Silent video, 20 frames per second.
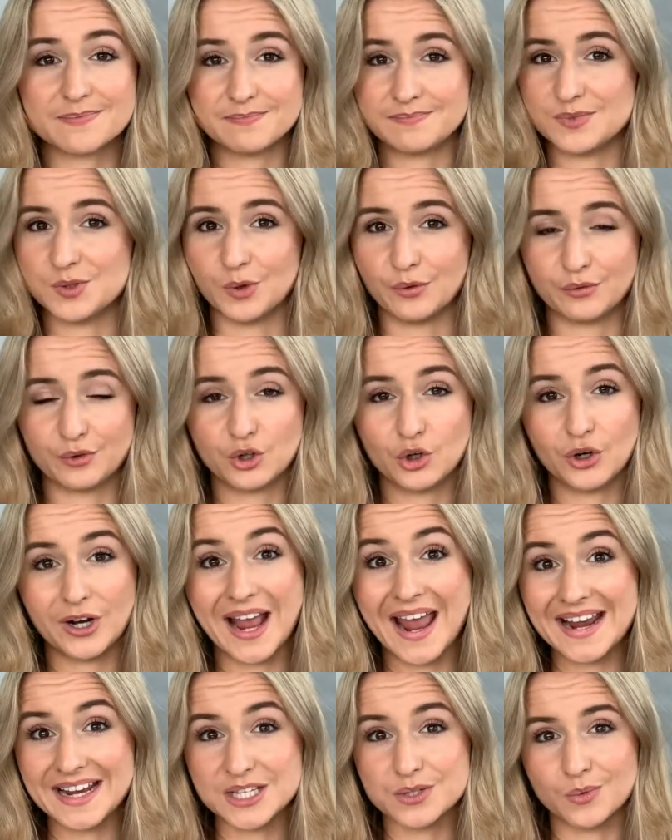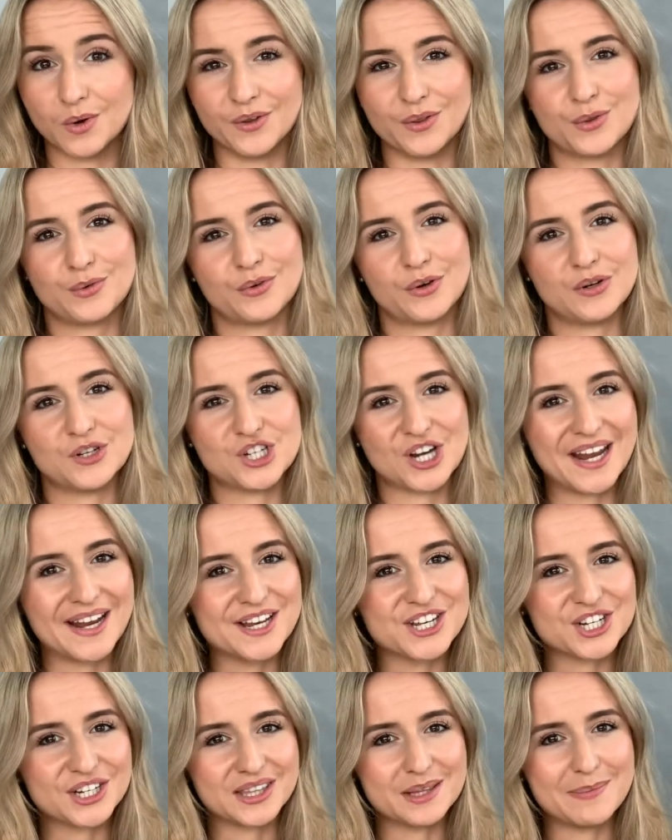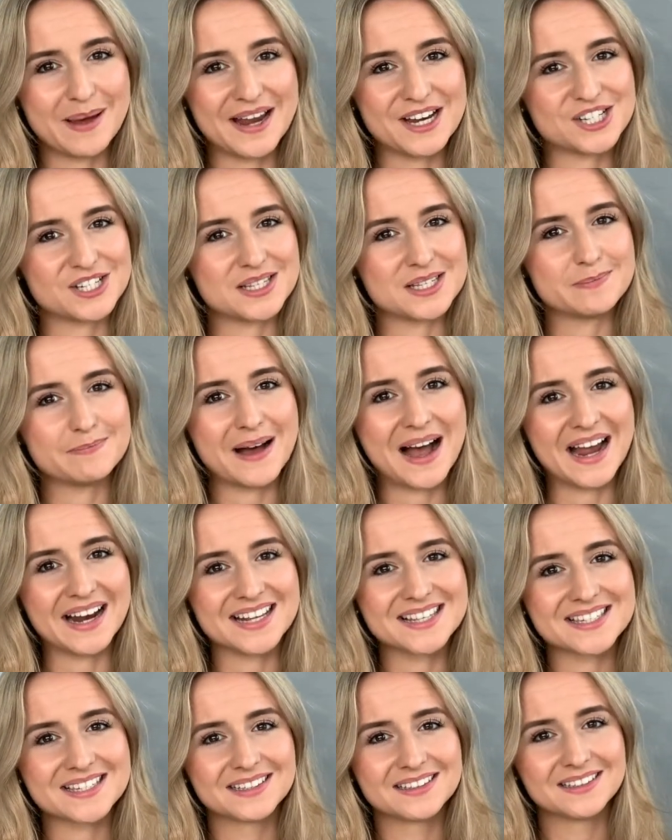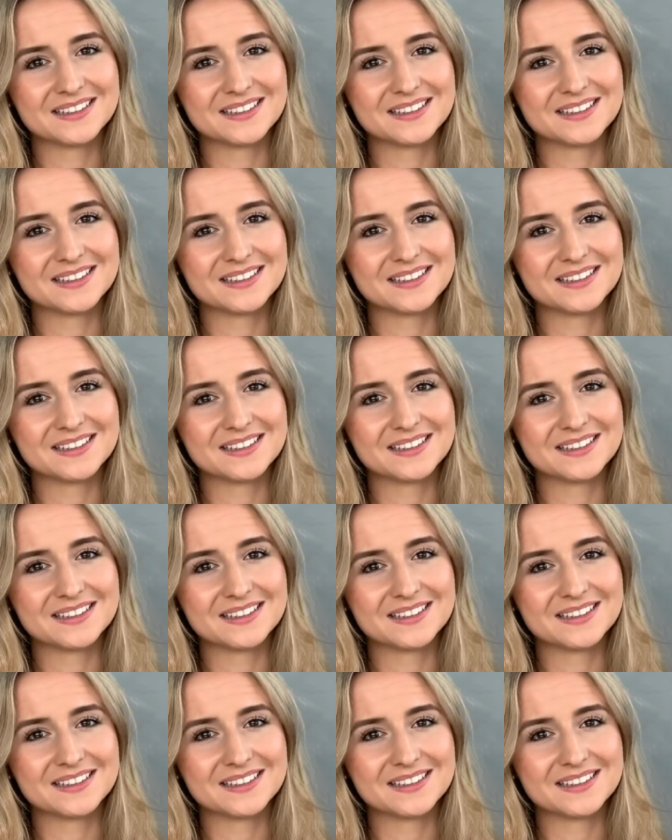sort of create one through changing the patient's bite.